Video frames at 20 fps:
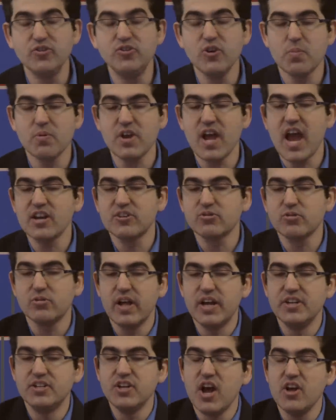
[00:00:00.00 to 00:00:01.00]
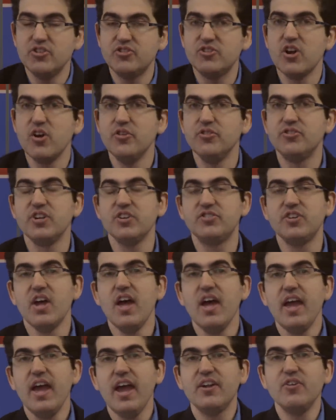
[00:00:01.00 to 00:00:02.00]
the supernatural, and Judge Jones just
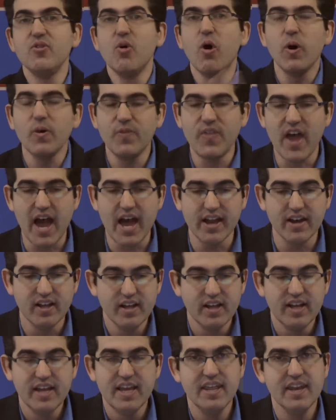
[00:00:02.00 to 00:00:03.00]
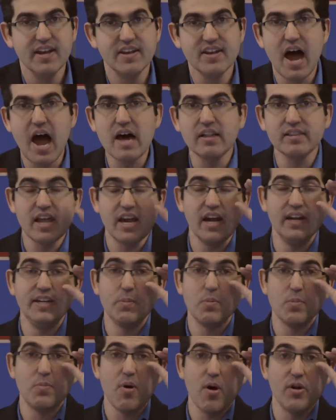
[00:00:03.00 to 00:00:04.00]
ignored that. He did not let ID
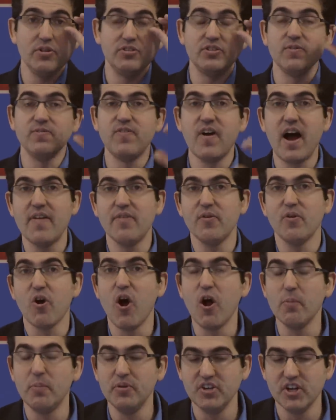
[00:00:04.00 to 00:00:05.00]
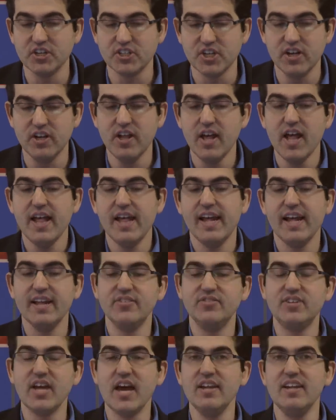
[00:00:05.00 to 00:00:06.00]
proponents define their own position
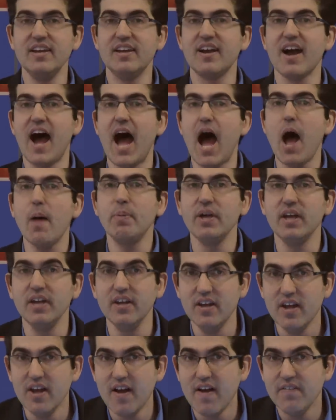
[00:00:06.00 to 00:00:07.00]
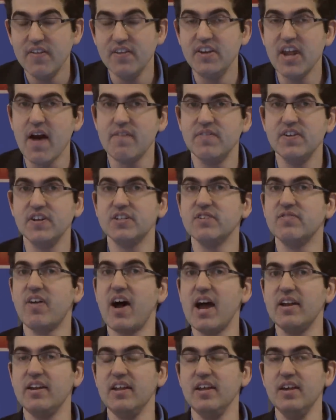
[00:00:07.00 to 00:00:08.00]
Instead, he copied the definition of
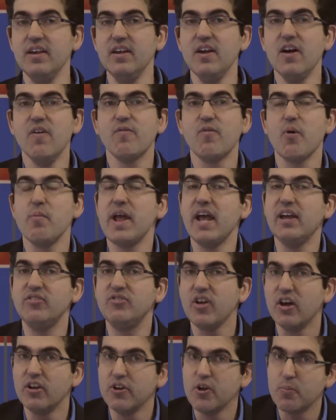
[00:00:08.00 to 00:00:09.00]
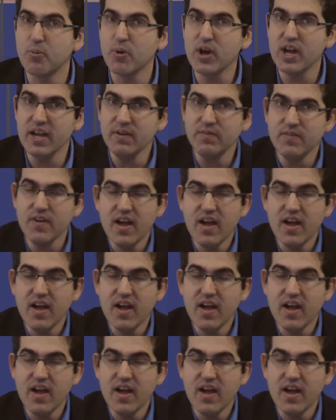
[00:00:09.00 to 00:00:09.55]
ID from an ACLU brief